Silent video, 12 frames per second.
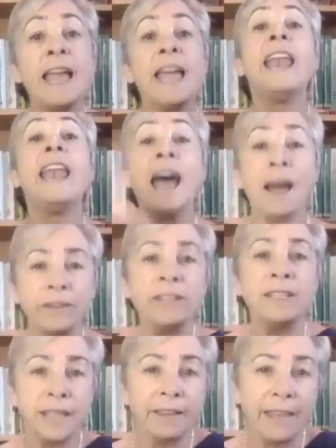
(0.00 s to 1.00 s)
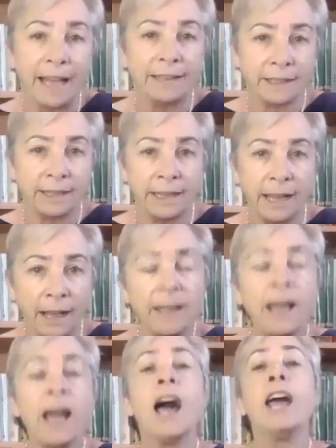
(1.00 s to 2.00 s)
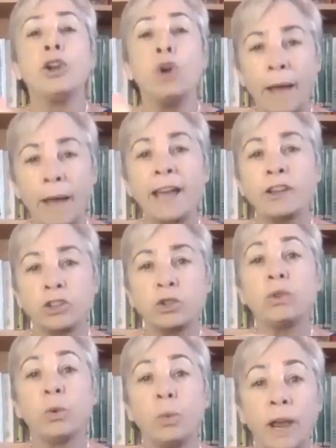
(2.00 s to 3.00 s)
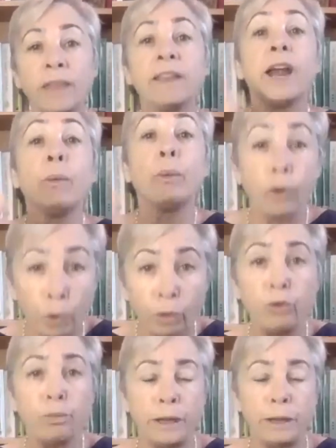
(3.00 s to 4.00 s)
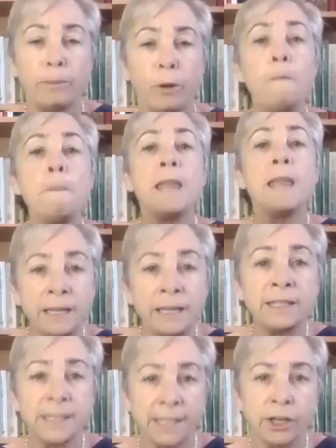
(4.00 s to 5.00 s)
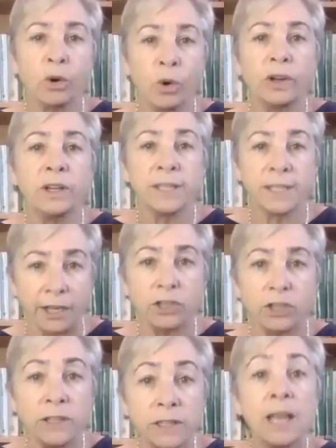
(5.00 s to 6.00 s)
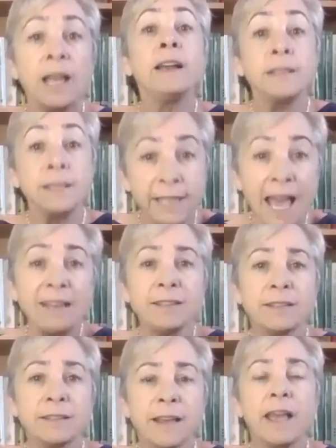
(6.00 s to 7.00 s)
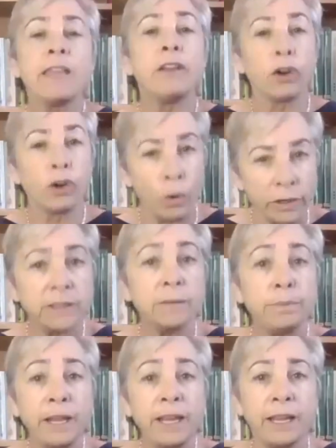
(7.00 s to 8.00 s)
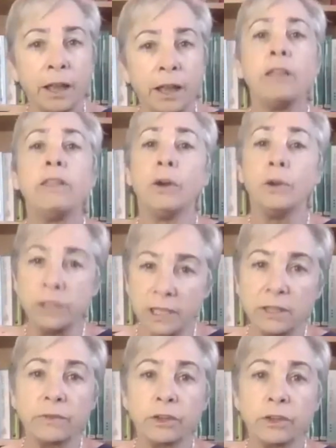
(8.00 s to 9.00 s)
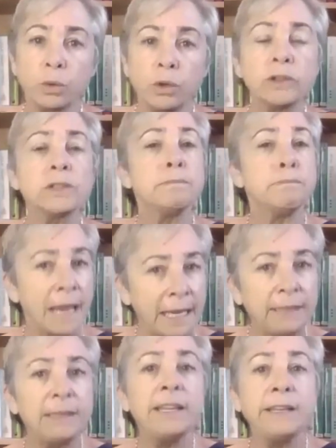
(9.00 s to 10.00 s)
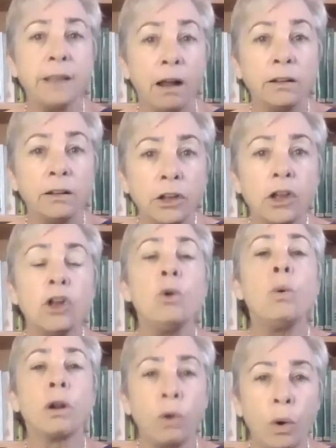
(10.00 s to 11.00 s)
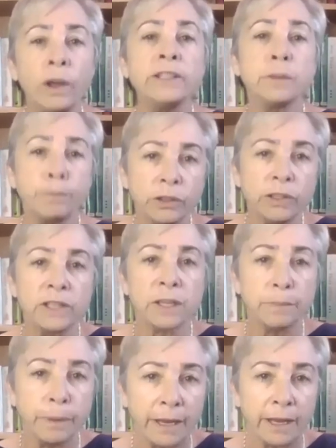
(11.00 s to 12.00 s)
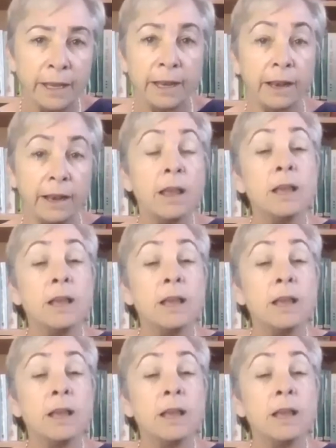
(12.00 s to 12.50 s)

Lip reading: And having said that, Talia, I go back to the way that I recruit people into terror organizations, because yes, there are going to be those individuals, mainly young, who are going to participate in it.